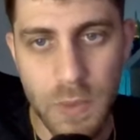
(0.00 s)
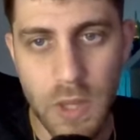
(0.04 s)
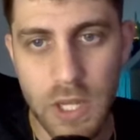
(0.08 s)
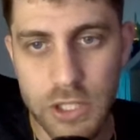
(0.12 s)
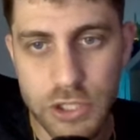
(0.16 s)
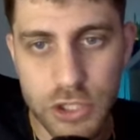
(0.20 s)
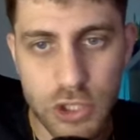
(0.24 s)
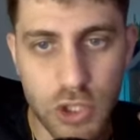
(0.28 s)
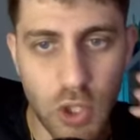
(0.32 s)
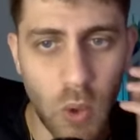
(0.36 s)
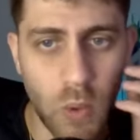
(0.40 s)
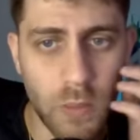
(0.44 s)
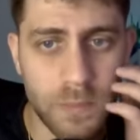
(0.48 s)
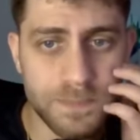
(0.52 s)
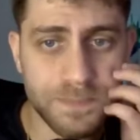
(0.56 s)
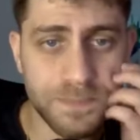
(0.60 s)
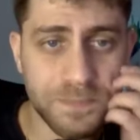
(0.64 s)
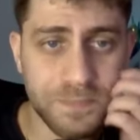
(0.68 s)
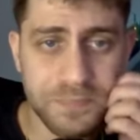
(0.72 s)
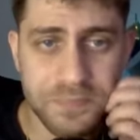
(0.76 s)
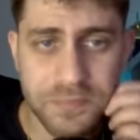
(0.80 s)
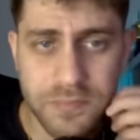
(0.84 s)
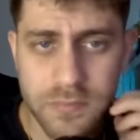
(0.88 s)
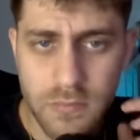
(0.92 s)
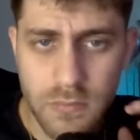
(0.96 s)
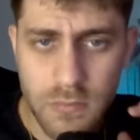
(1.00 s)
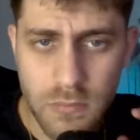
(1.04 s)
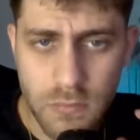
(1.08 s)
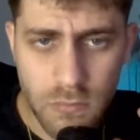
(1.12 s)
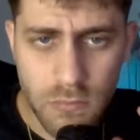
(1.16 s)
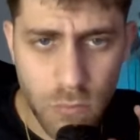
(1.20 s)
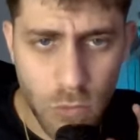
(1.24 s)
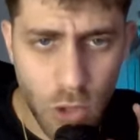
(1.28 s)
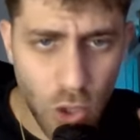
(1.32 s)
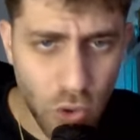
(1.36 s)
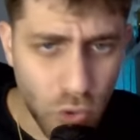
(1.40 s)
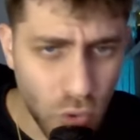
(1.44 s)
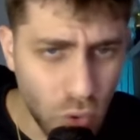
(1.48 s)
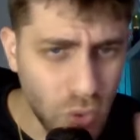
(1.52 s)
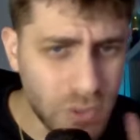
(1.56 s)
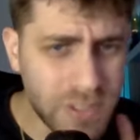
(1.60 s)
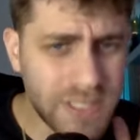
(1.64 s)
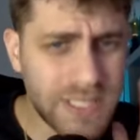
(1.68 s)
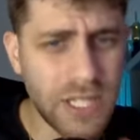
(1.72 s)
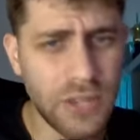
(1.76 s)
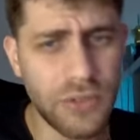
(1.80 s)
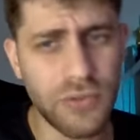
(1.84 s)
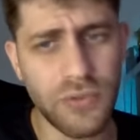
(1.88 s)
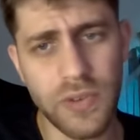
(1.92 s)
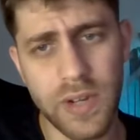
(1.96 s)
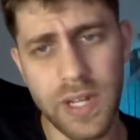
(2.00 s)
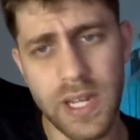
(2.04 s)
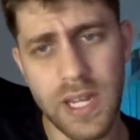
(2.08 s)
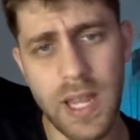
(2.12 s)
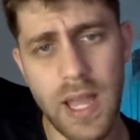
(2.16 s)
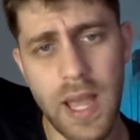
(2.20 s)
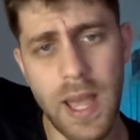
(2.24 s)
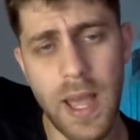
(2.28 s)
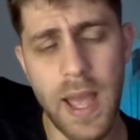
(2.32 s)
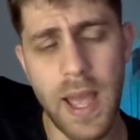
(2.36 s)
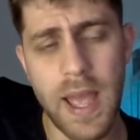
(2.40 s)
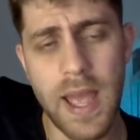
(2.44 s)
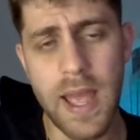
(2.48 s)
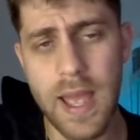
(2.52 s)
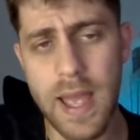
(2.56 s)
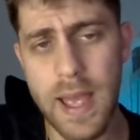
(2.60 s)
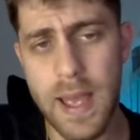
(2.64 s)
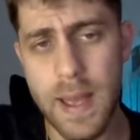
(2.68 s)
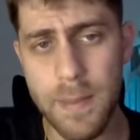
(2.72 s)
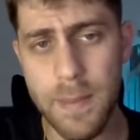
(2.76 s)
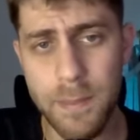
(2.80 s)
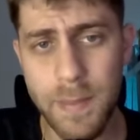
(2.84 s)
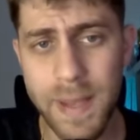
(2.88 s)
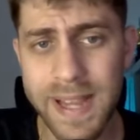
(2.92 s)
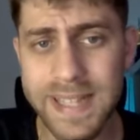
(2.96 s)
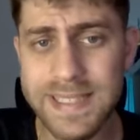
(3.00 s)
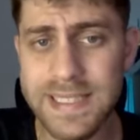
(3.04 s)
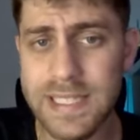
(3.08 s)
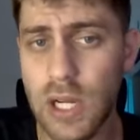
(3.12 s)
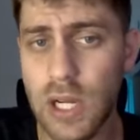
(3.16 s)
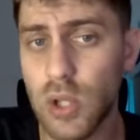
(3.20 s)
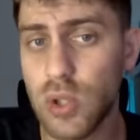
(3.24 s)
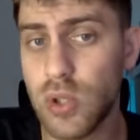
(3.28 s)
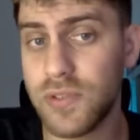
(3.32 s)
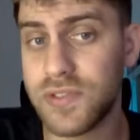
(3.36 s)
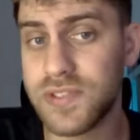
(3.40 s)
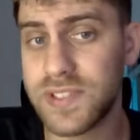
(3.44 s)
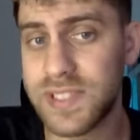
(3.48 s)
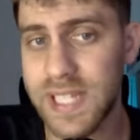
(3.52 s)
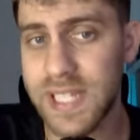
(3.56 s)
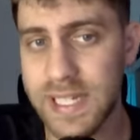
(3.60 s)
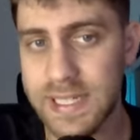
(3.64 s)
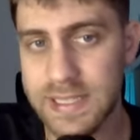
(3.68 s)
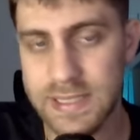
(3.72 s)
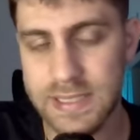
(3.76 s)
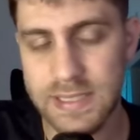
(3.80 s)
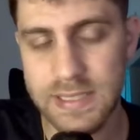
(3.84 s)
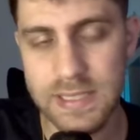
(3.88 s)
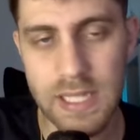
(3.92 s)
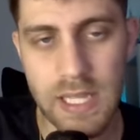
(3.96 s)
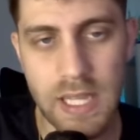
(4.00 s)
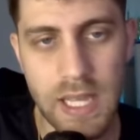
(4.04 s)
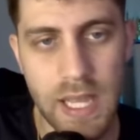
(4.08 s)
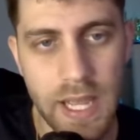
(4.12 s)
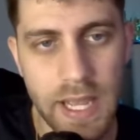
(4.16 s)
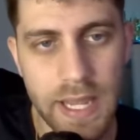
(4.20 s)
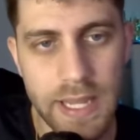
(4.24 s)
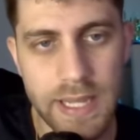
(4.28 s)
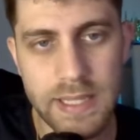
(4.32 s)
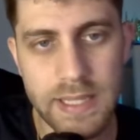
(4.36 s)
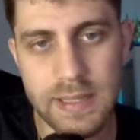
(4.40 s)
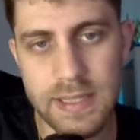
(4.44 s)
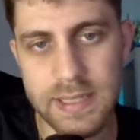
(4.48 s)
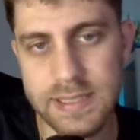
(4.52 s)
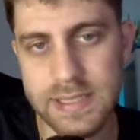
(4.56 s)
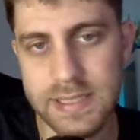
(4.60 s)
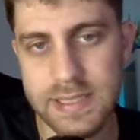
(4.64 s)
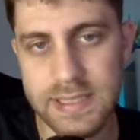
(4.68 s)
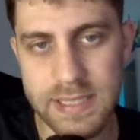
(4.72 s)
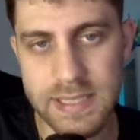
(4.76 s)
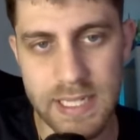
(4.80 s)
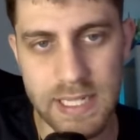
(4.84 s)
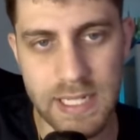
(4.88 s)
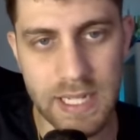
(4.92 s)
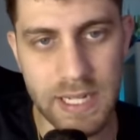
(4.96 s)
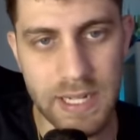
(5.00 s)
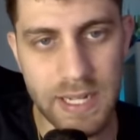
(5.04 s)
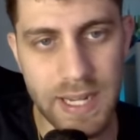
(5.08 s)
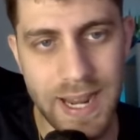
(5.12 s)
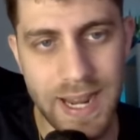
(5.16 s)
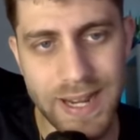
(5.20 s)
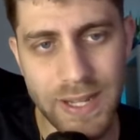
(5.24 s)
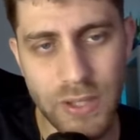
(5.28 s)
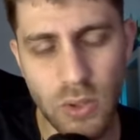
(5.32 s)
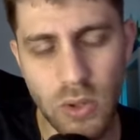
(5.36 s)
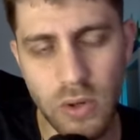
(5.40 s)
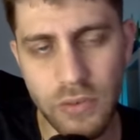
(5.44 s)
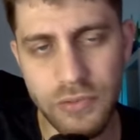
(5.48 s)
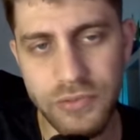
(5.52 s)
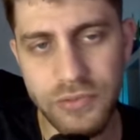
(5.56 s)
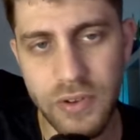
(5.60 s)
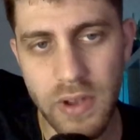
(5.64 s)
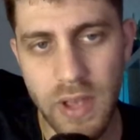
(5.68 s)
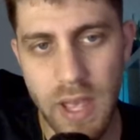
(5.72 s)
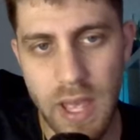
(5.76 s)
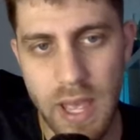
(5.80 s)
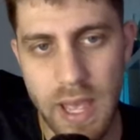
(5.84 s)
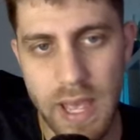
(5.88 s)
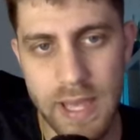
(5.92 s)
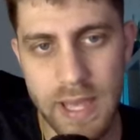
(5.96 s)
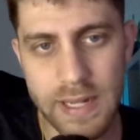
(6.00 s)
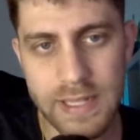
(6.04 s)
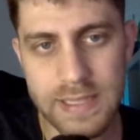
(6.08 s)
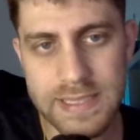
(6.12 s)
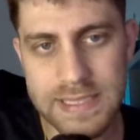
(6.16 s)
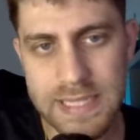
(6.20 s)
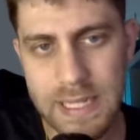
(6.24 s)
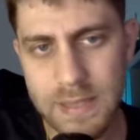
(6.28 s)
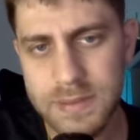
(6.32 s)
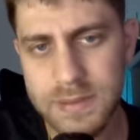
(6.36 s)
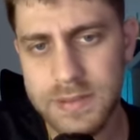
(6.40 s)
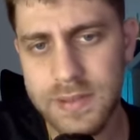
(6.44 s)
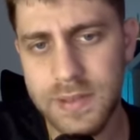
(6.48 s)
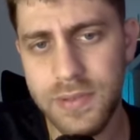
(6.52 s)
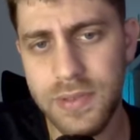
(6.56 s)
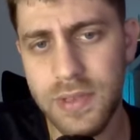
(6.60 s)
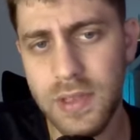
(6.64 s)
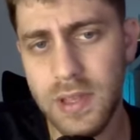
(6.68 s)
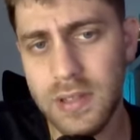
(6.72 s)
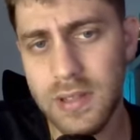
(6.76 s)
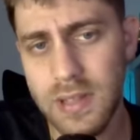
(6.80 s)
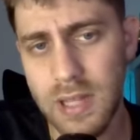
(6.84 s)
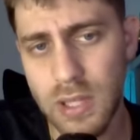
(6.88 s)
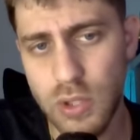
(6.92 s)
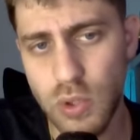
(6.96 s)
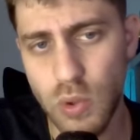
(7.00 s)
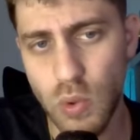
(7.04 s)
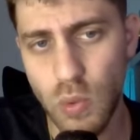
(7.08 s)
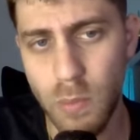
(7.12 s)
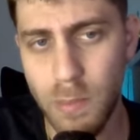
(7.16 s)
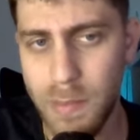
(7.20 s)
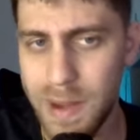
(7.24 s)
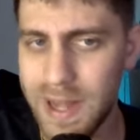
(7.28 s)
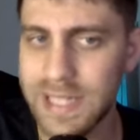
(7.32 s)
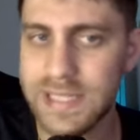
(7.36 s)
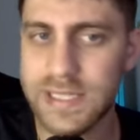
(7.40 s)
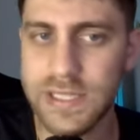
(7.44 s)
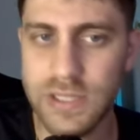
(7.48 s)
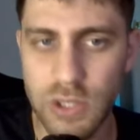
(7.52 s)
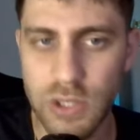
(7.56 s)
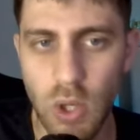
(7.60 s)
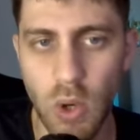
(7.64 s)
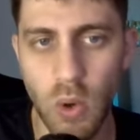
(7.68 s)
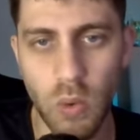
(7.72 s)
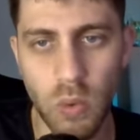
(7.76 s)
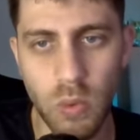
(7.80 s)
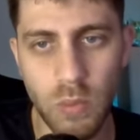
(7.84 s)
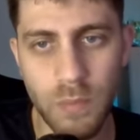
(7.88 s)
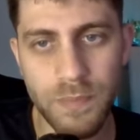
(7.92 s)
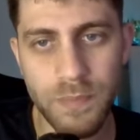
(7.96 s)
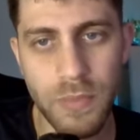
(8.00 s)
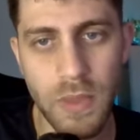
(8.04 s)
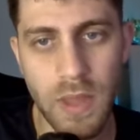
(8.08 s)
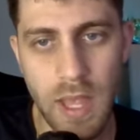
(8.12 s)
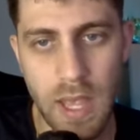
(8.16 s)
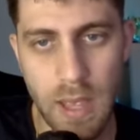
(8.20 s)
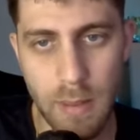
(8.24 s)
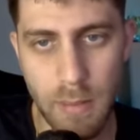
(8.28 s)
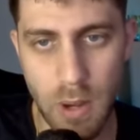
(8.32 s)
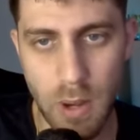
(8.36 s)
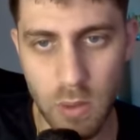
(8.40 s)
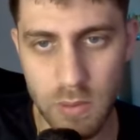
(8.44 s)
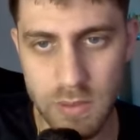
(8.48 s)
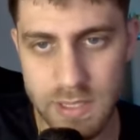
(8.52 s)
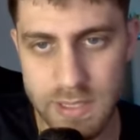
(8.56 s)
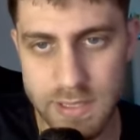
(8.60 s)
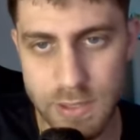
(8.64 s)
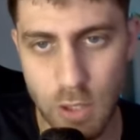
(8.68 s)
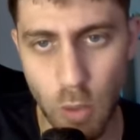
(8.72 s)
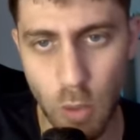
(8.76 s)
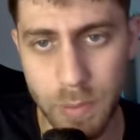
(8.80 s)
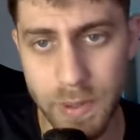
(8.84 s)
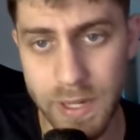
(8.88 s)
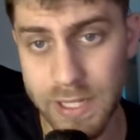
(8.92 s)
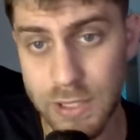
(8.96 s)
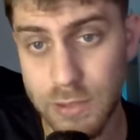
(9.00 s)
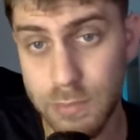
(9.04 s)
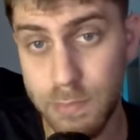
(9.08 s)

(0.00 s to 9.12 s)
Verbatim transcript: So rook c3 uh, makes a lot of sense in the Sicilian Najdorf, and it's something that you must know about these openings.